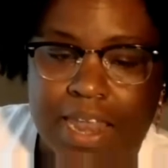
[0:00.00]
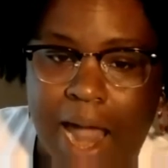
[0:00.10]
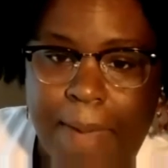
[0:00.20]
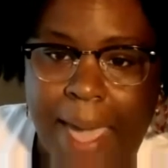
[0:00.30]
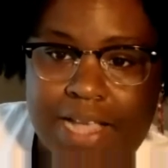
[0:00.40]
and
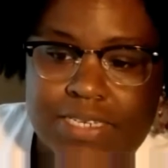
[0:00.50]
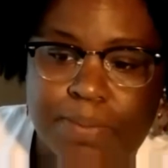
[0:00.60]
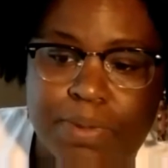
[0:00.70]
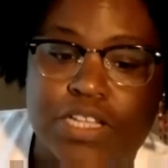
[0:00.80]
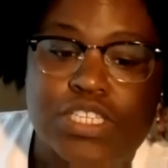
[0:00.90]
I'm
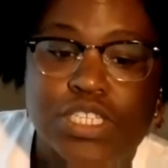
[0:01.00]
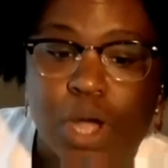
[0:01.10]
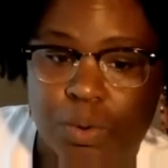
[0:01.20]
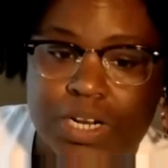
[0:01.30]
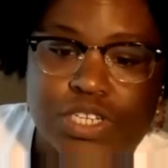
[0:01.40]
actually being
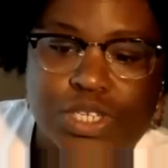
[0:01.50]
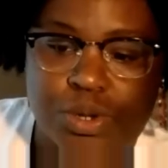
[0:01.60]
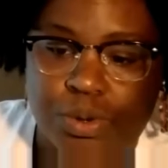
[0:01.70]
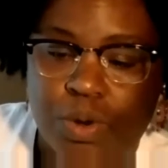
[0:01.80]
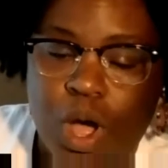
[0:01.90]
sewn
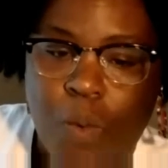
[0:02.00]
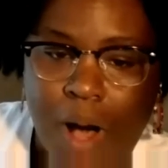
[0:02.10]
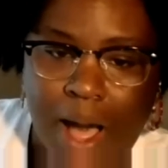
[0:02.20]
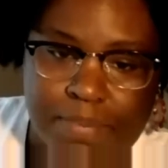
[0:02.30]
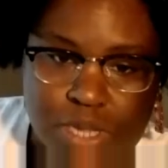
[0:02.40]
into
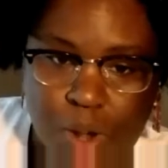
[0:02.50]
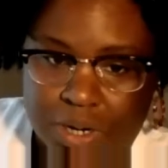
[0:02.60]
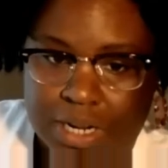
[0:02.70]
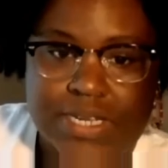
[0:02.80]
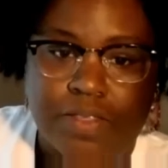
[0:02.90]
while I'm
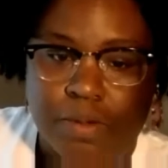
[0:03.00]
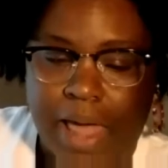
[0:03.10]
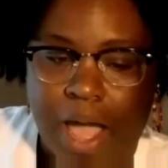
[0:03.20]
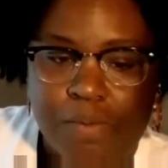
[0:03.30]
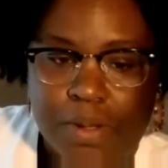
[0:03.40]
sewing into other
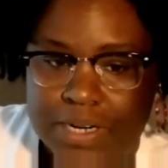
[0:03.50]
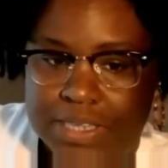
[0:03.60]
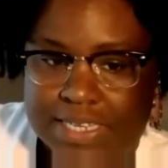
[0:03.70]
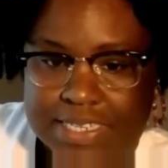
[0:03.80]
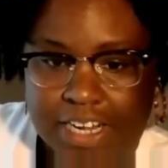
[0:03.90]
Black women
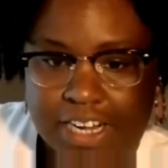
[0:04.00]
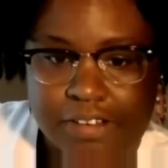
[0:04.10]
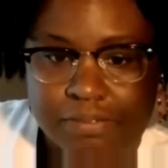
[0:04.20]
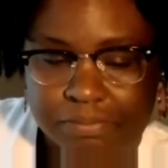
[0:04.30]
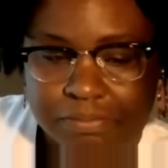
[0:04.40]
in the
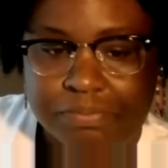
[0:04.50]
city.